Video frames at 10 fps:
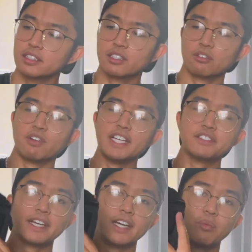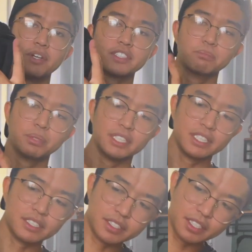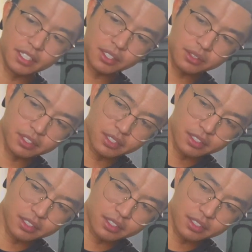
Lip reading: The right side where it's completely sealed,